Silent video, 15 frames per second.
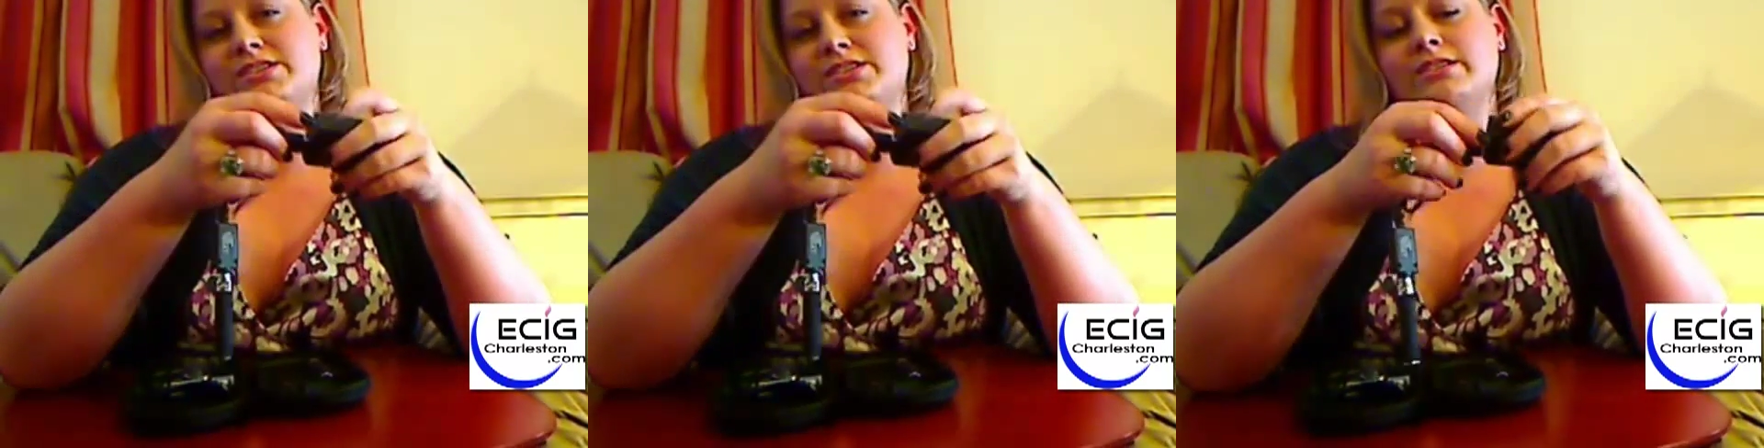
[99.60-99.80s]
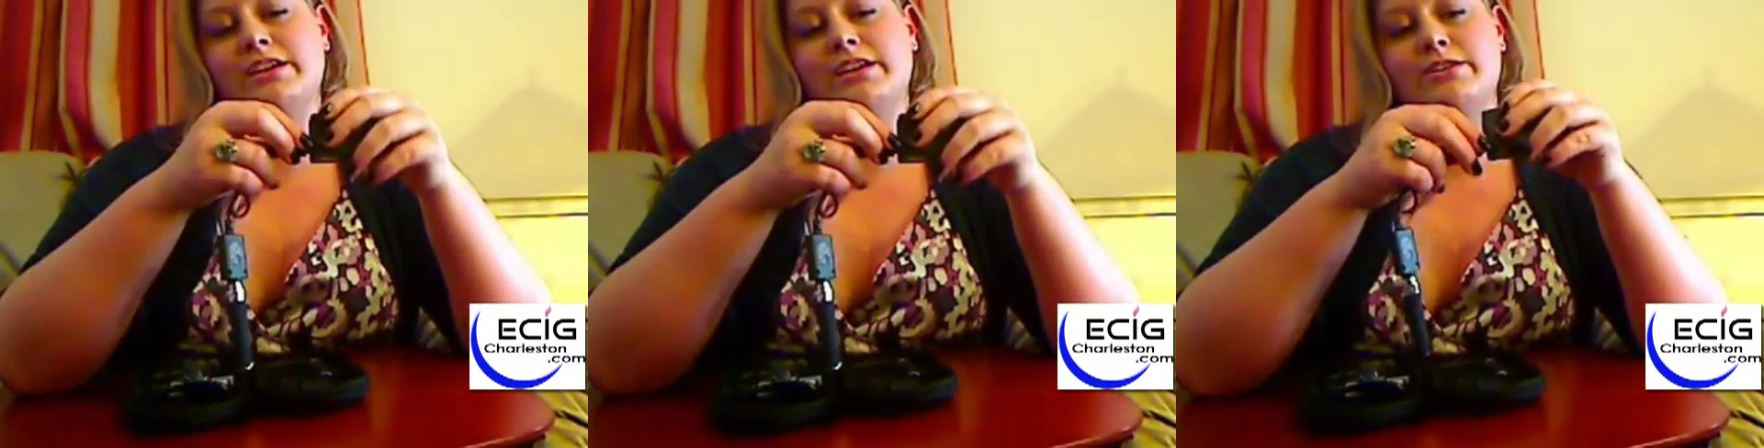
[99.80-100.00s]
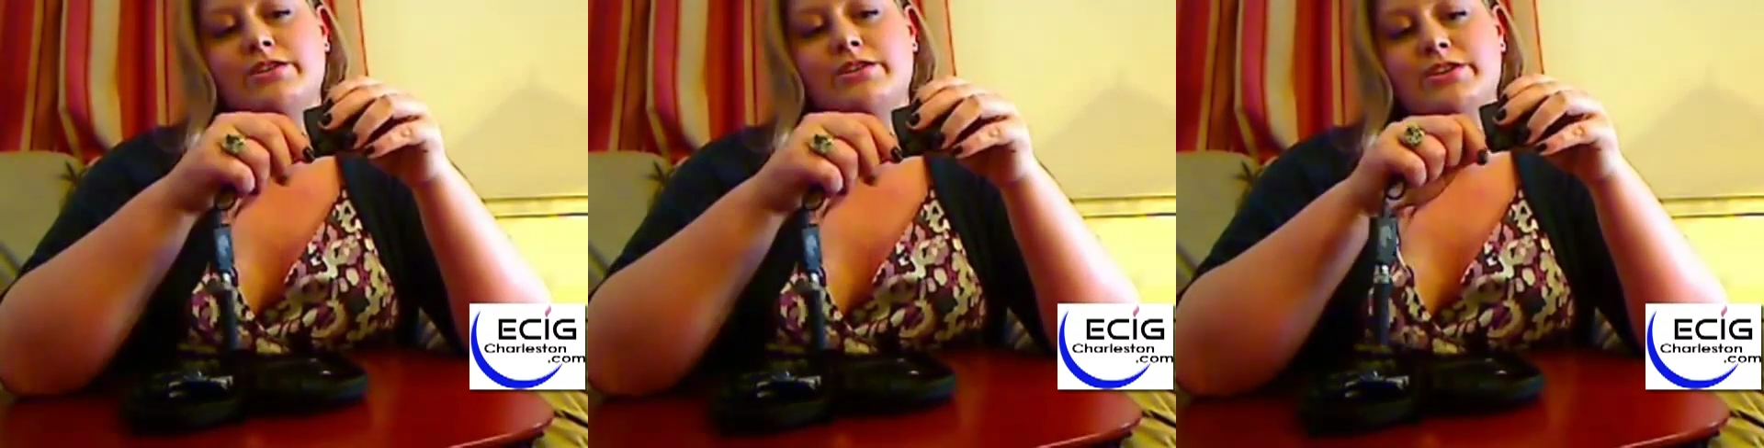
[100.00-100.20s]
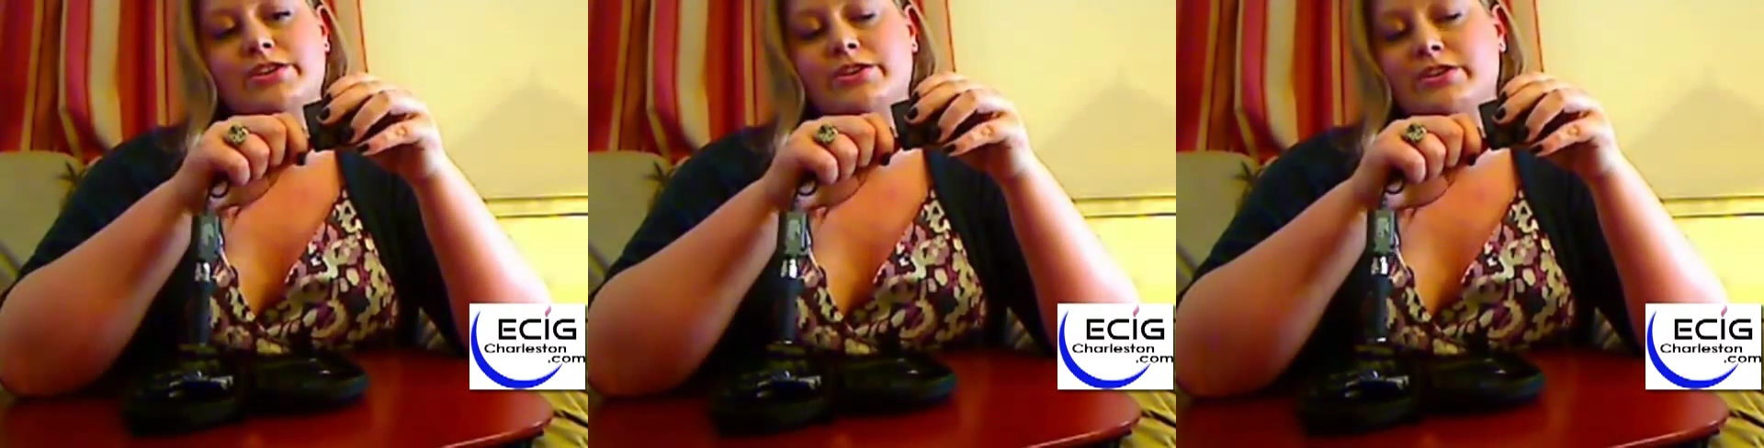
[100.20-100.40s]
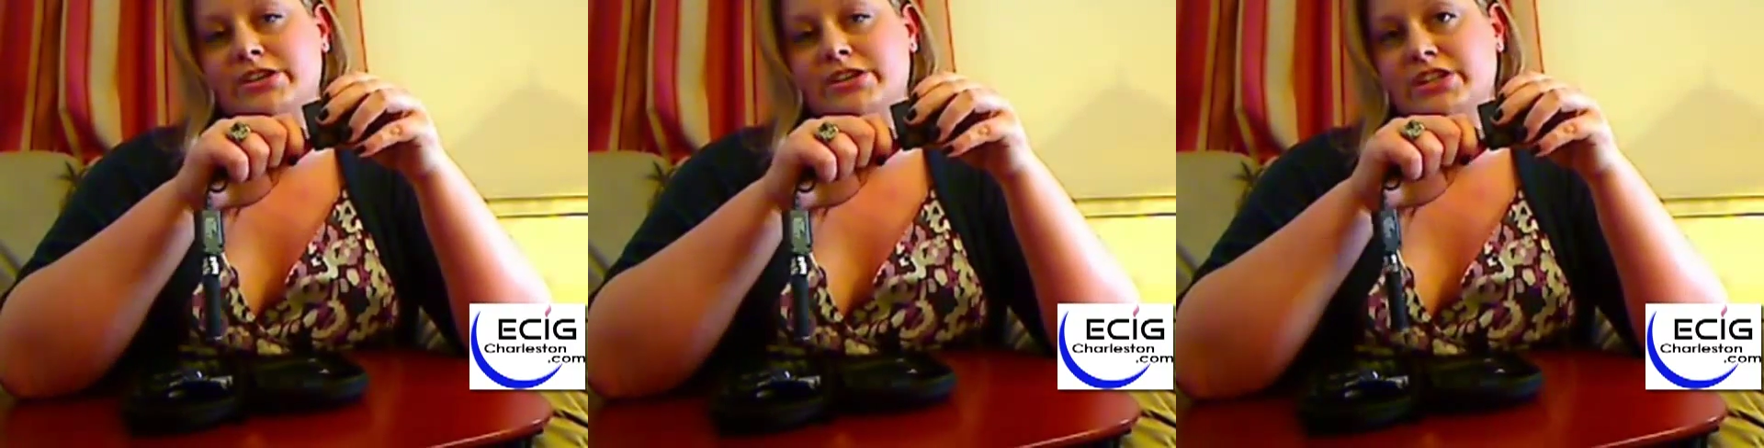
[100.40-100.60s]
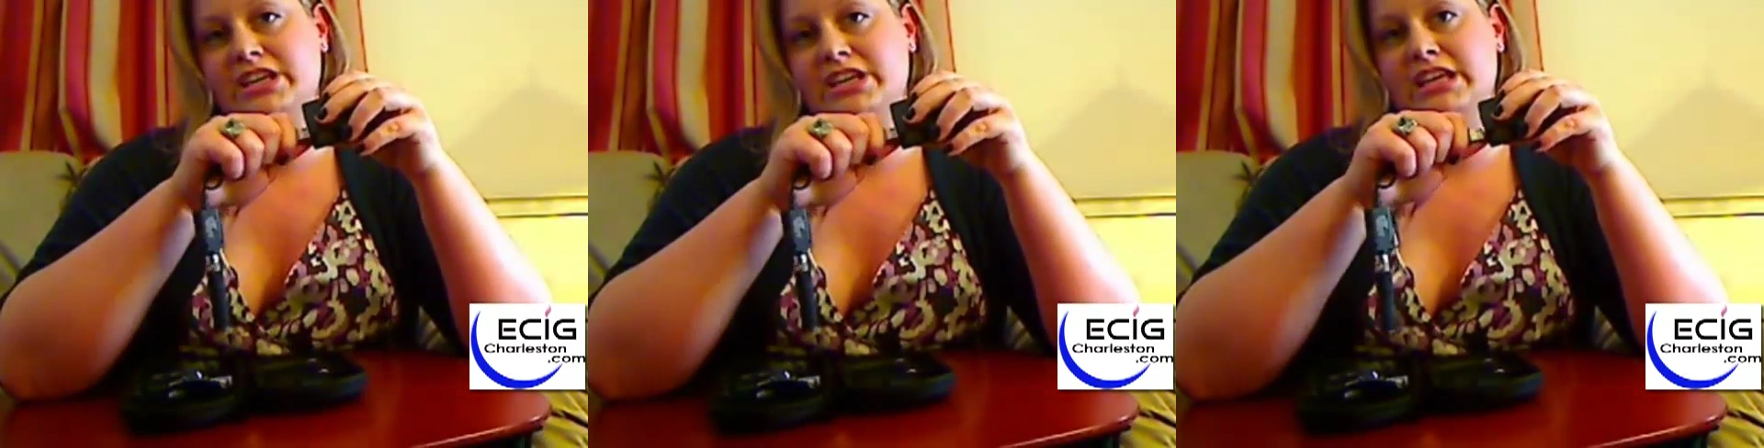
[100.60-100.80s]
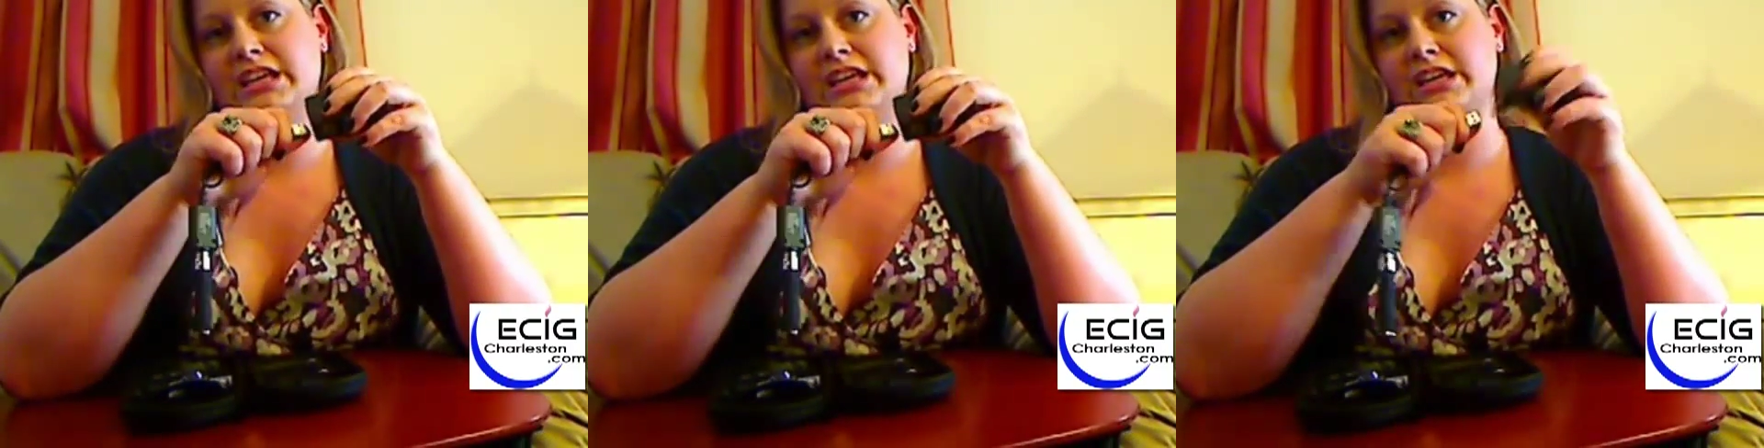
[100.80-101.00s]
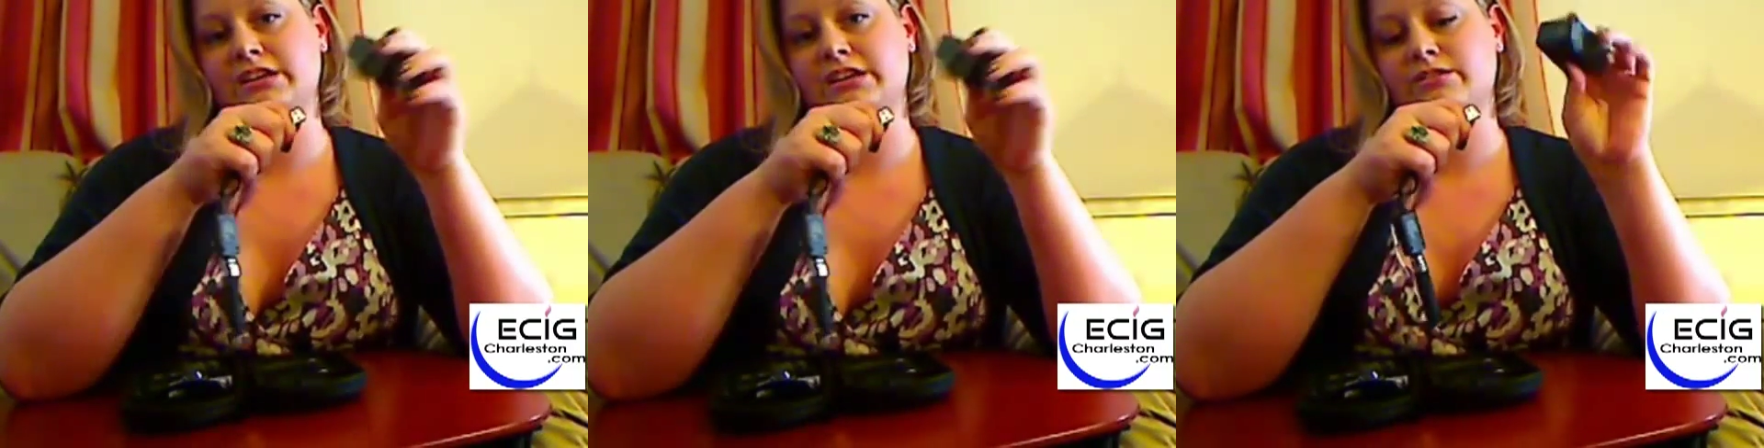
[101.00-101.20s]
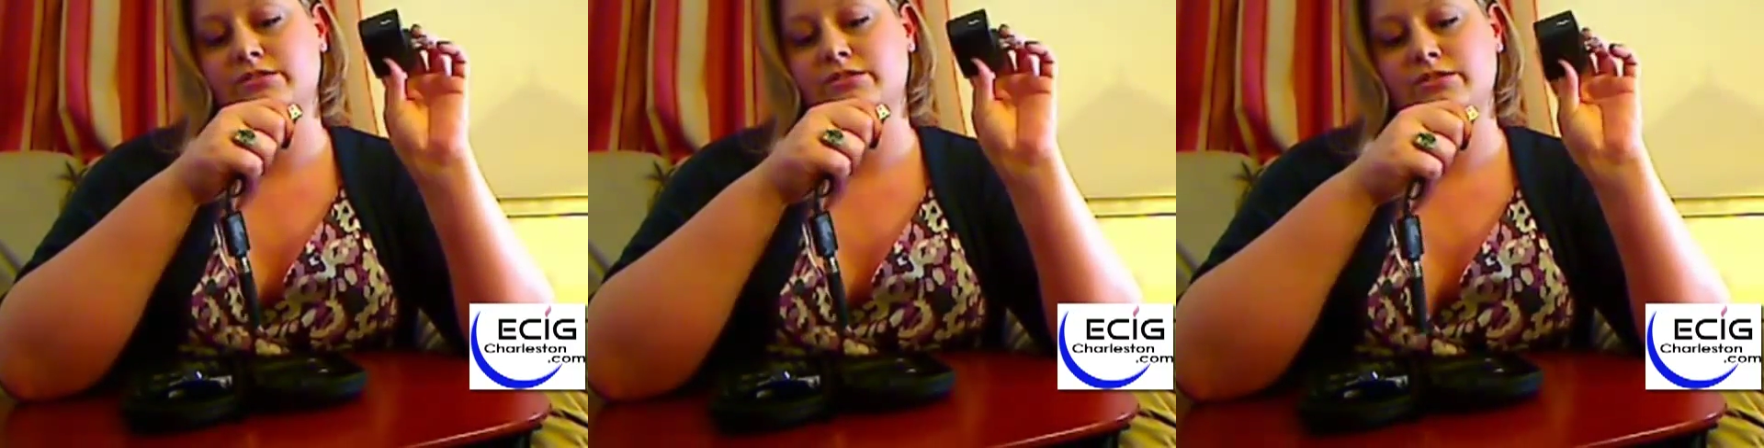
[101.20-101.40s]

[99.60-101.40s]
to let you know that you're actually getting